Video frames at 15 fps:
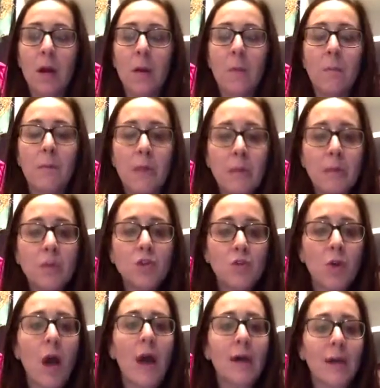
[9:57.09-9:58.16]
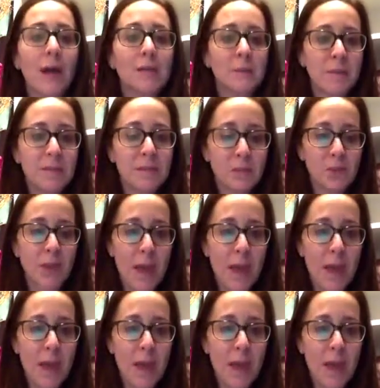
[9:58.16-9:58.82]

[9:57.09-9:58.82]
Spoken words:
maybe try not to be such an